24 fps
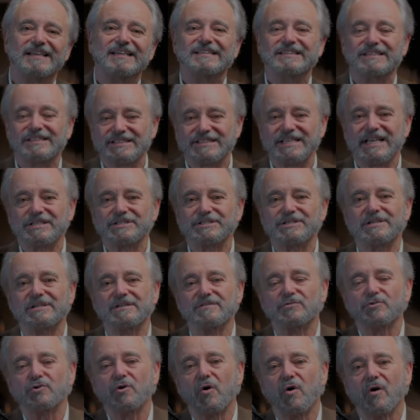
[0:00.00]
The section
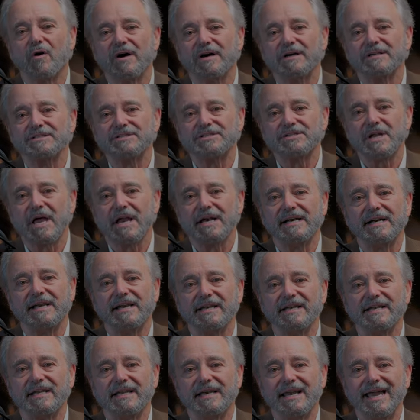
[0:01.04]
of Torah studied
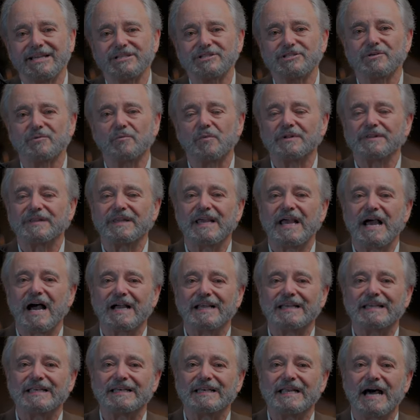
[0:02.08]
in connection with the
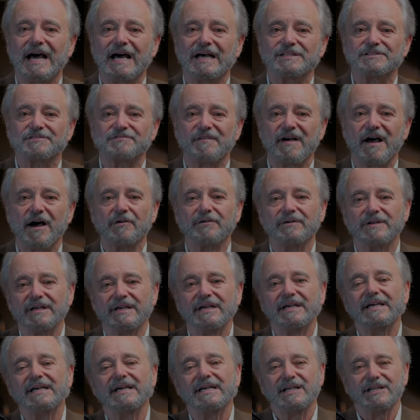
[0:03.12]
Akedah is found
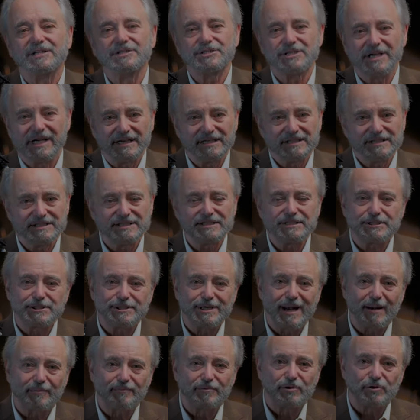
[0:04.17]
in Genesis
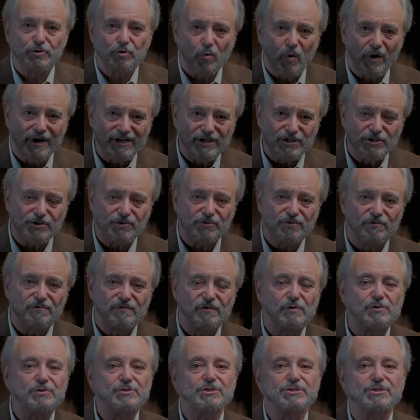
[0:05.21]
chapter twenty-two,
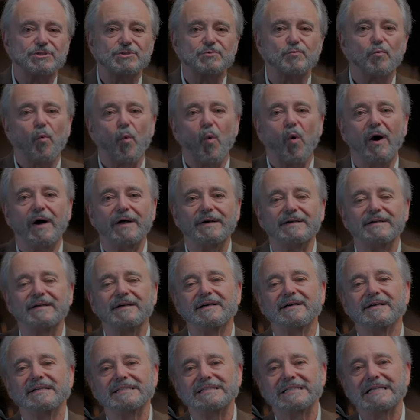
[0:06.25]
verses one
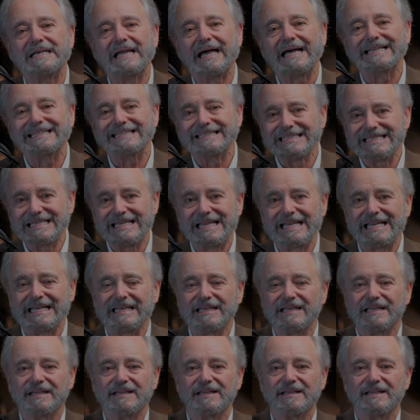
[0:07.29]
to nineteen.